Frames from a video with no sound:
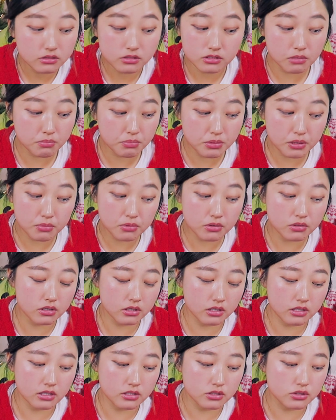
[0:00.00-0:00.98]
Some
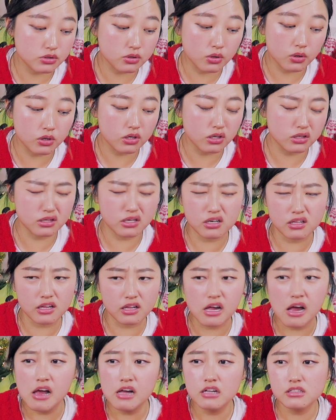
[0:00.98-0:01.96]
people get so hooked. They're
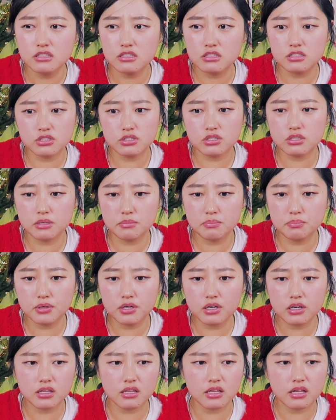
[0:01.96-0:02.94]
like, "It's such a good
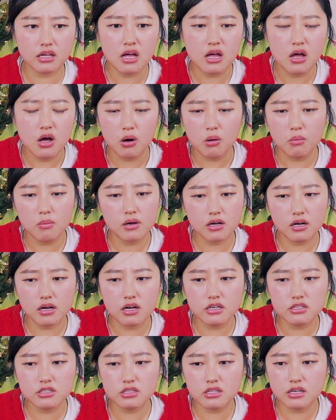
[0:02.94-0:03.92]
book. Like, oh my
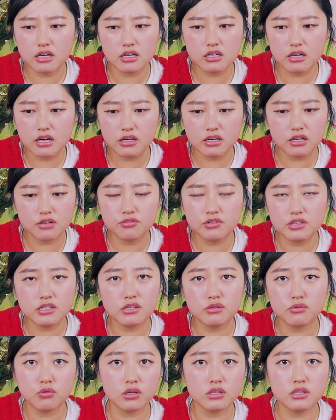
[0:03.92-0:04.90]
gosh, like I can
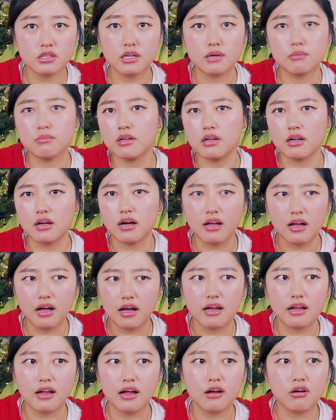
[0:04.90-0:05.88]
read it in one day." I'm like,
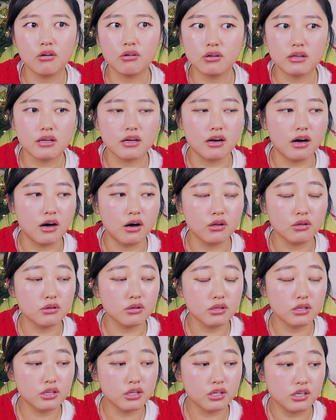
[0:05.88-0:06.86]
I don't care
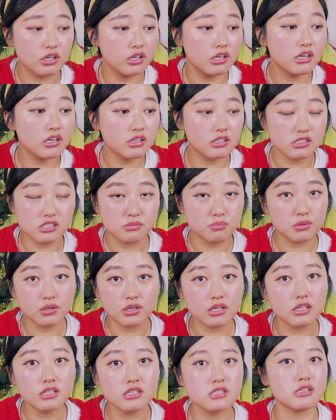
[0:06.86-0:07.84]
how good this
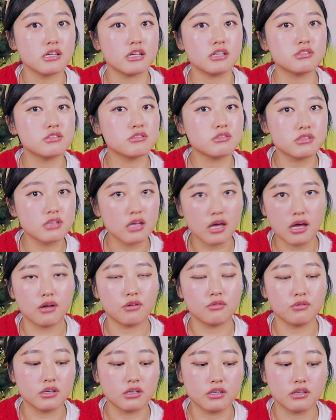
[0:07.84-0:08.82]
book is. I just
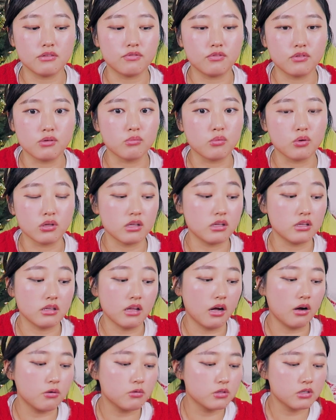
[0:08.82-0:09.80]
can't read it for more than
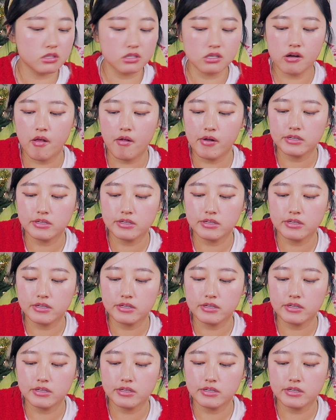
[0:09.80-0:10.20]
an hour.